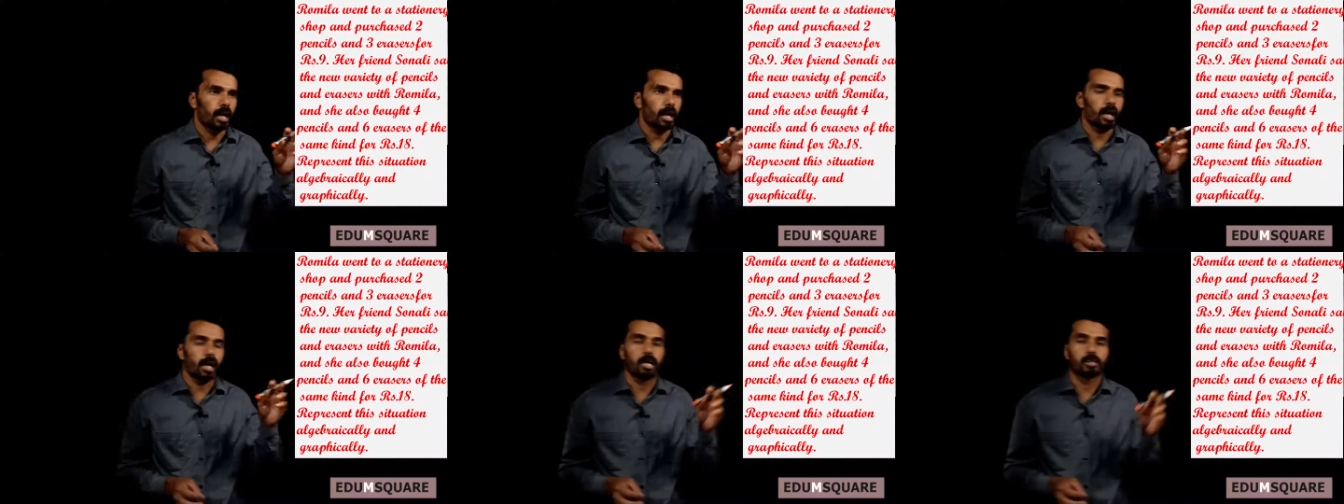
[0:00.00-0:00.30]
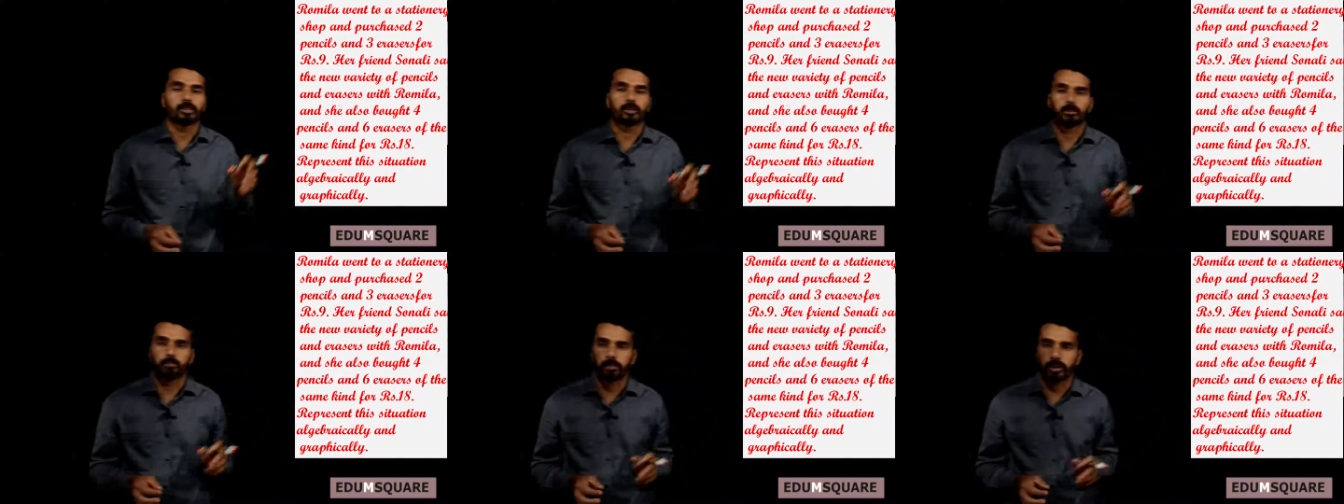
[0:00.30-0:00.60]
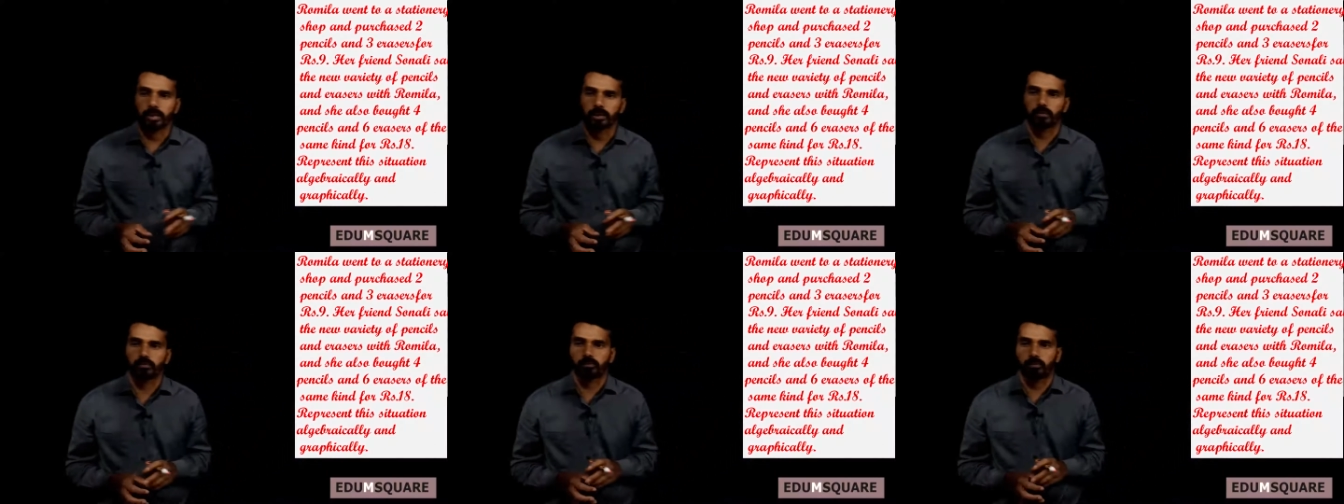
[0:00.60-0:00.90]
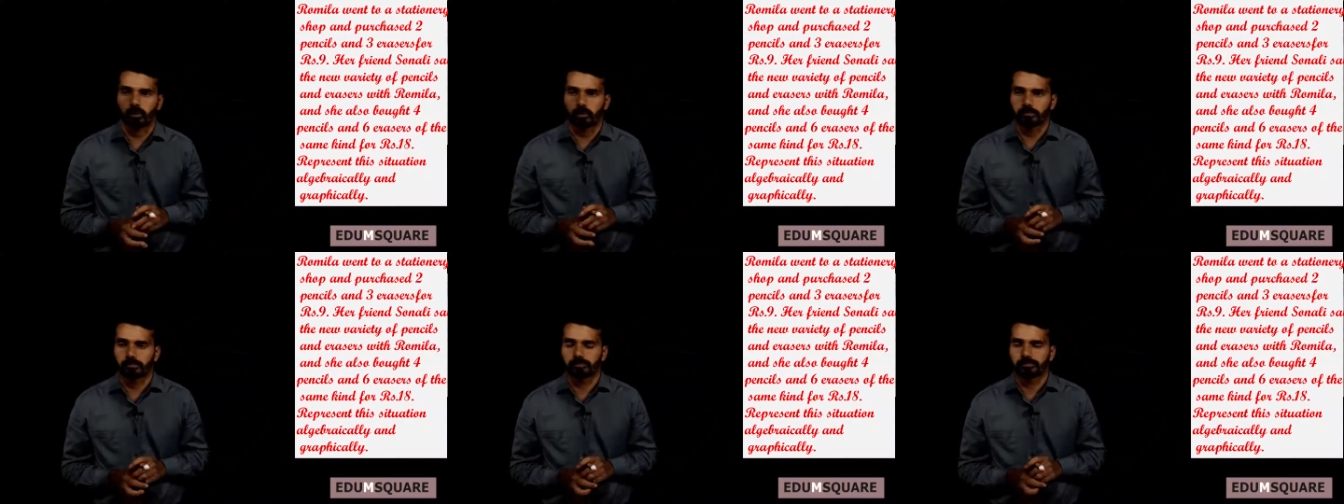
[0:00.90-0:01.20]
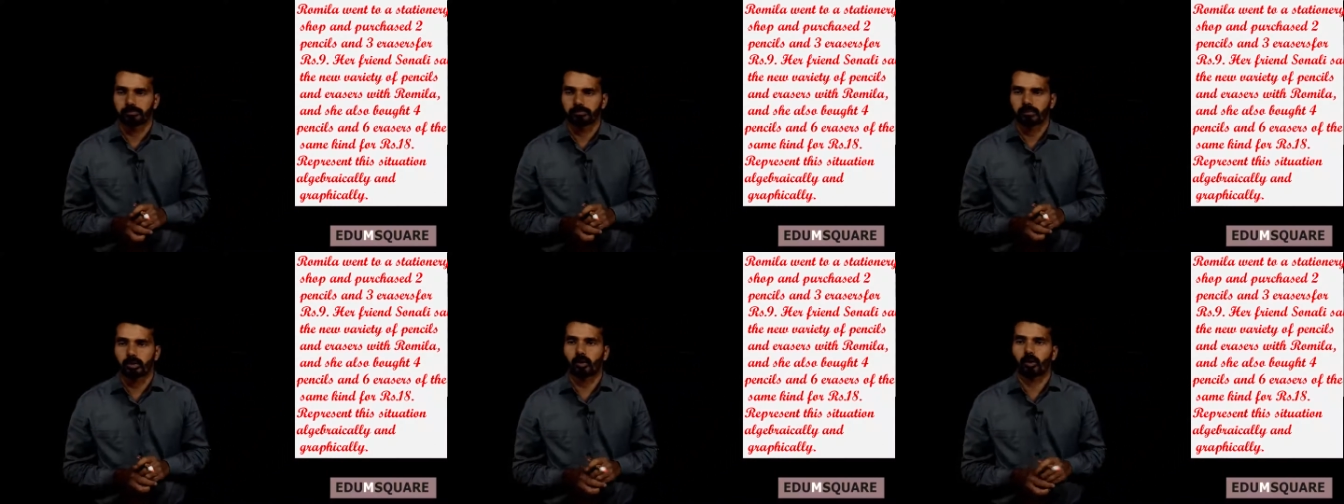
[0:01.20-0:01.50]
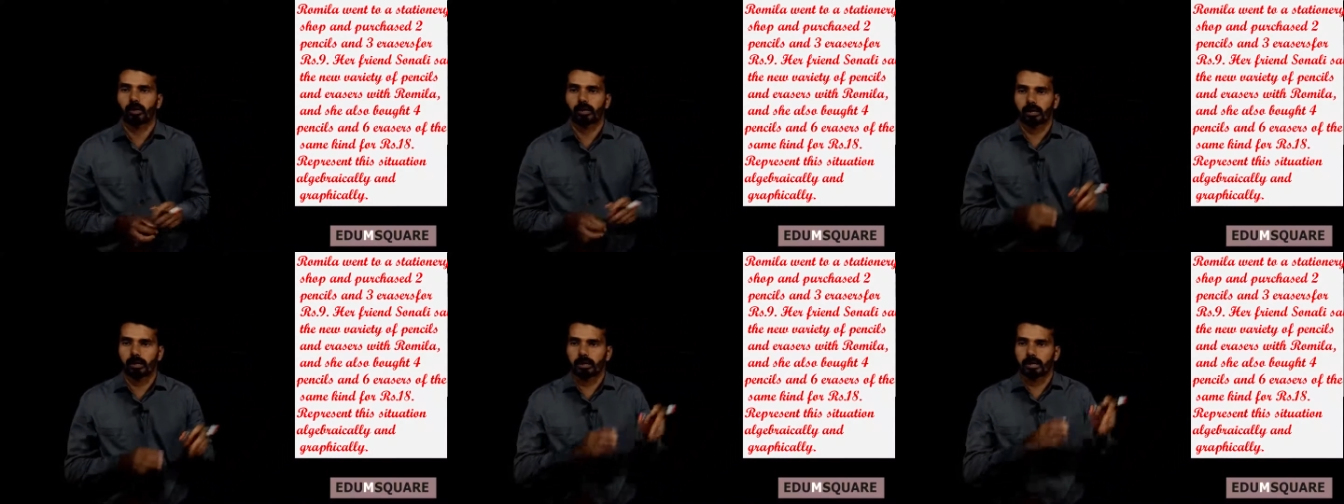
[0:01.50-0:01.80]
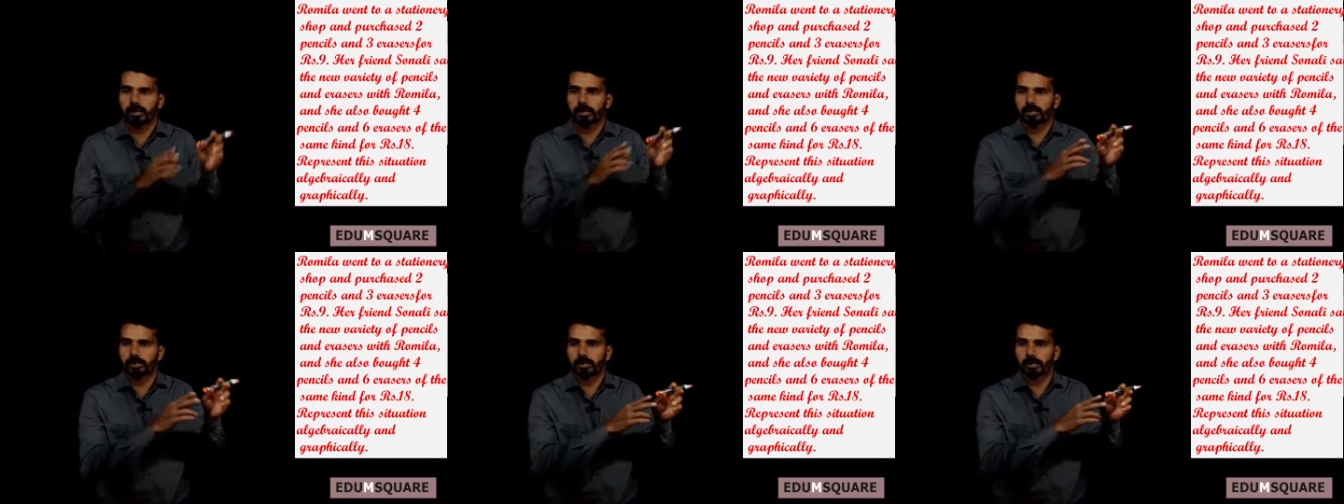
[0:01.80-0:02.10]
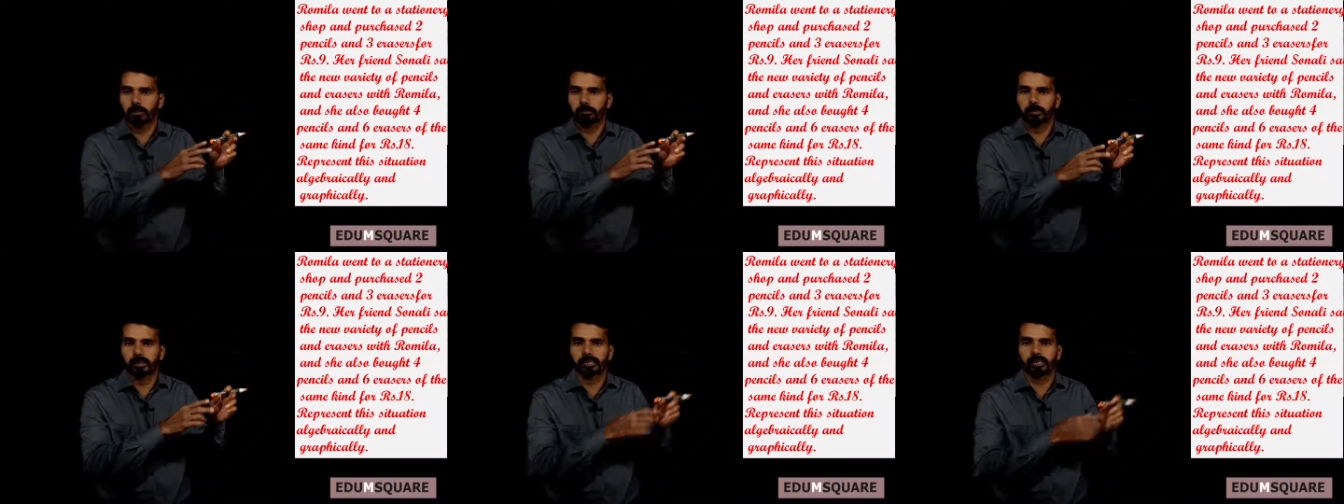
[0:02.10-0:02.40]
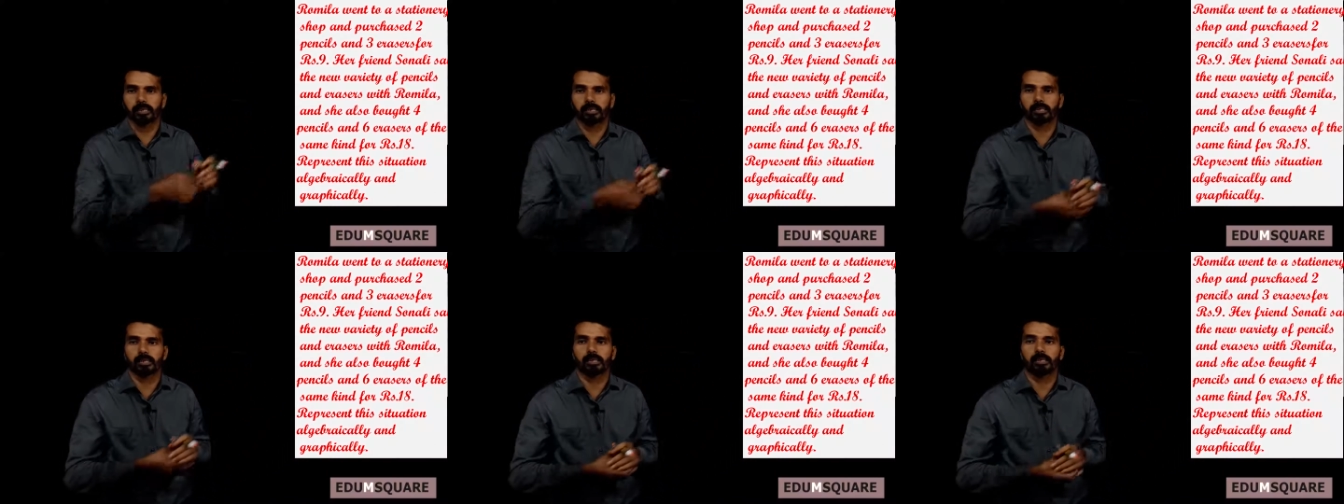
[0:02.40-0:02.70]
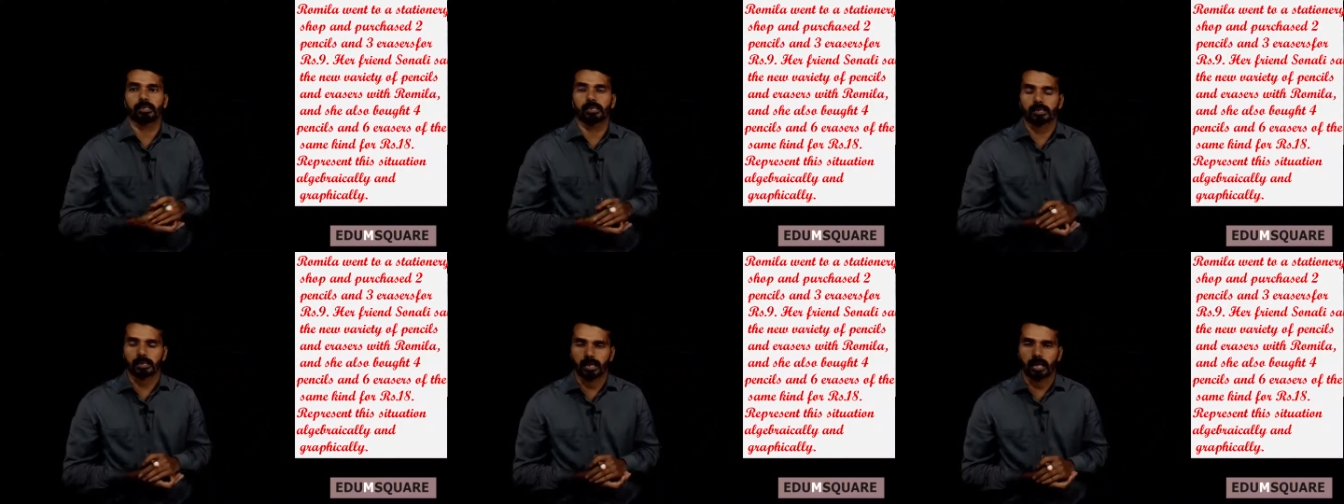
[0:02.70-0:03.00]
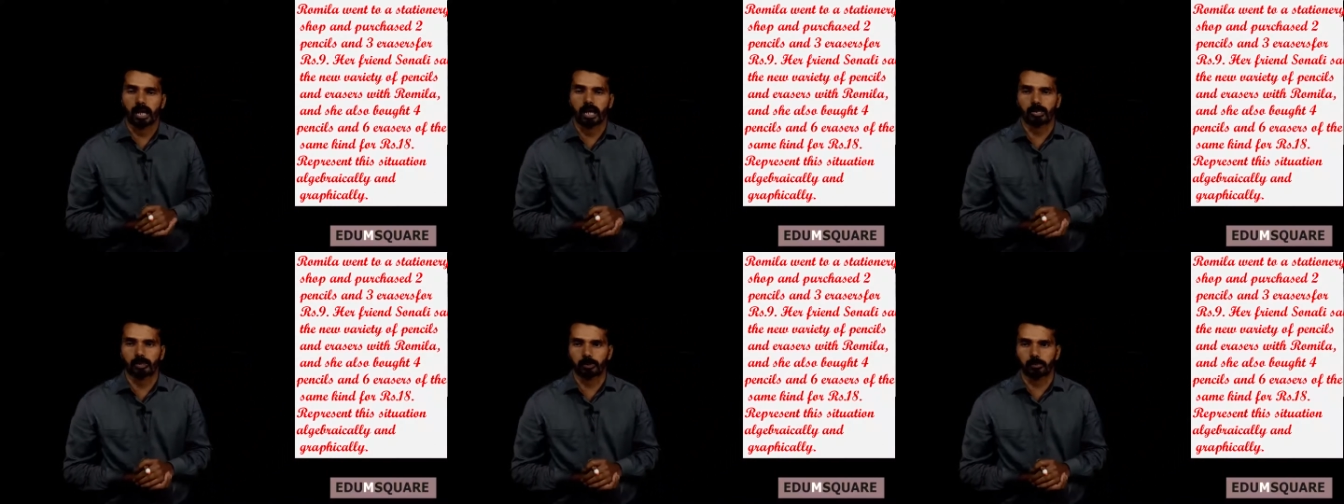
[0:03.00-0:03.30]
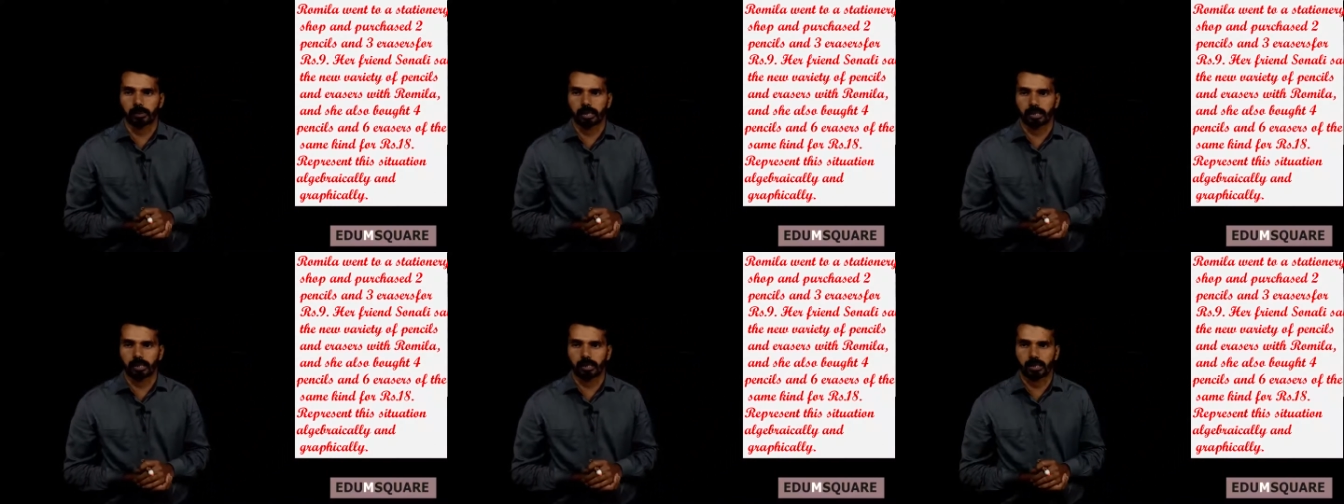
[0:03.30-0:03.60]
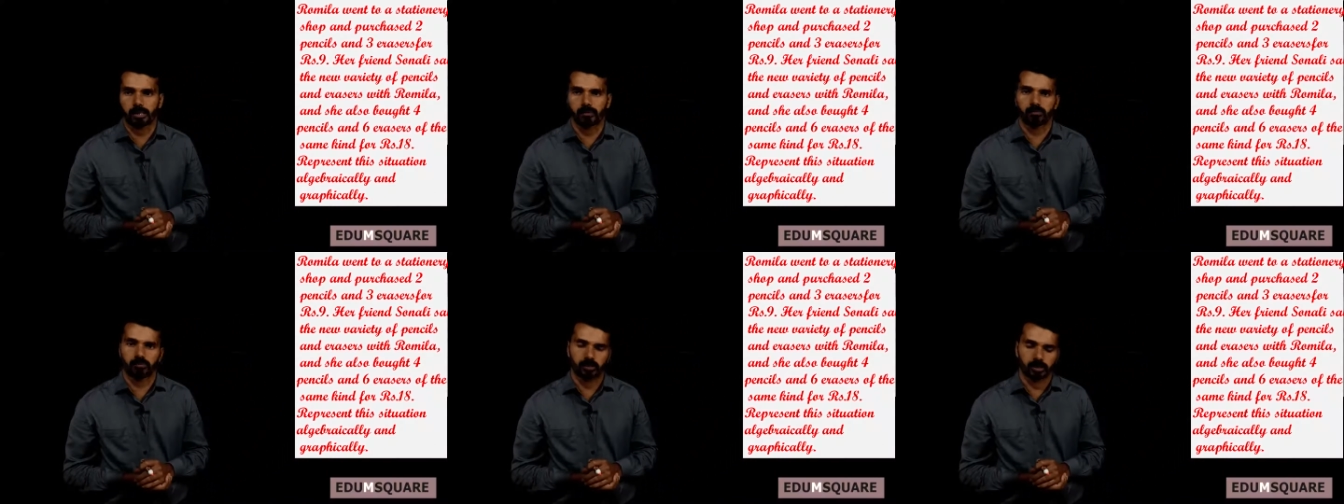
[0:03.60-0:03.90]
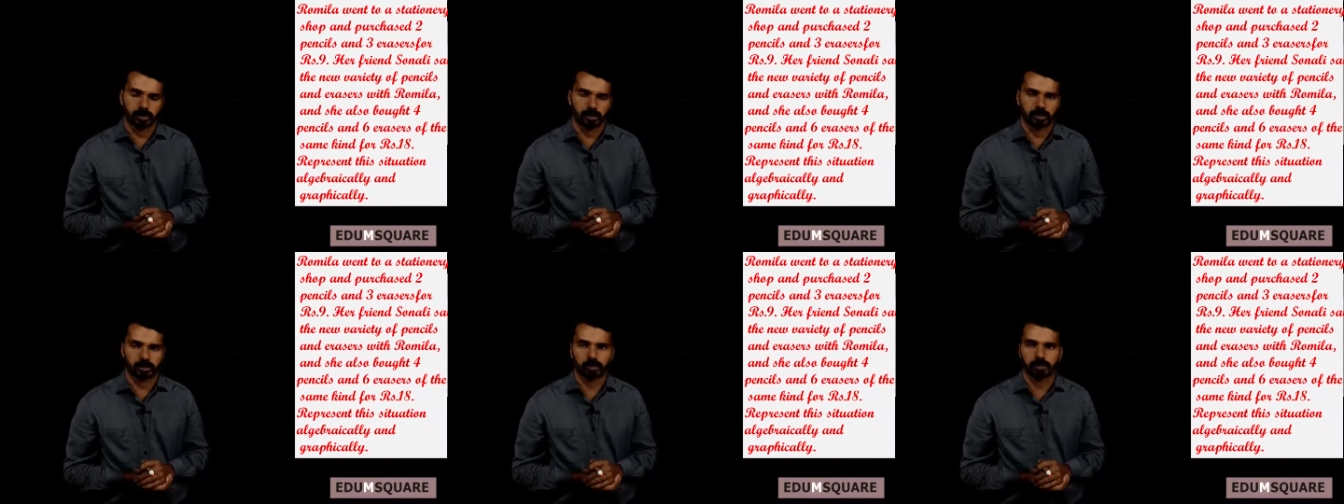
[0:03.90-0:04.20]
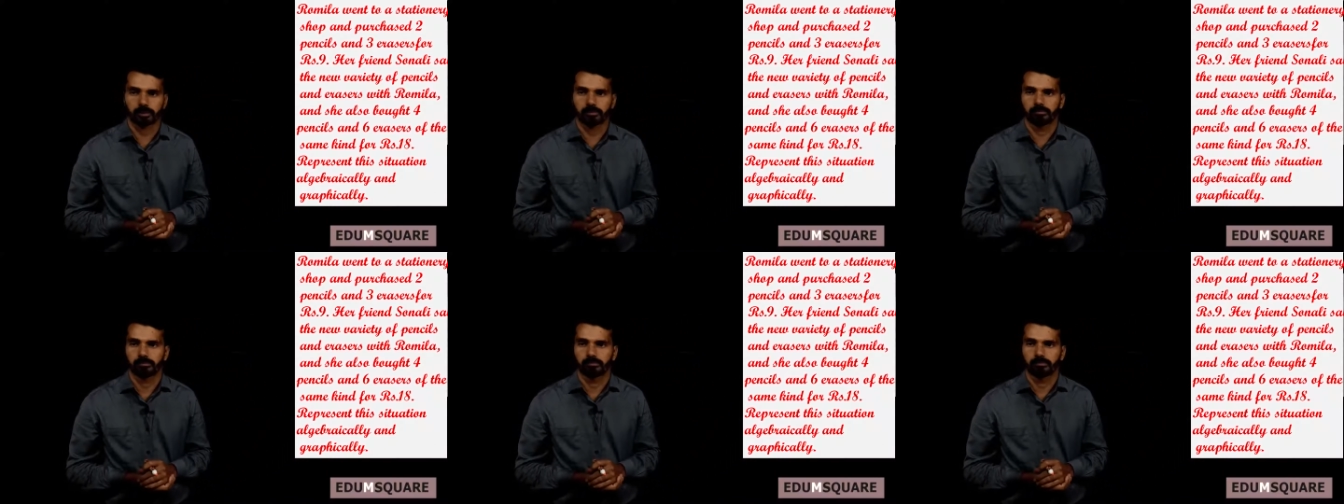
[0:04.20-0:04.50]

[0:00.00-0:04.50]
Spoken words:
algebraic form, or let us represent it algebraically first.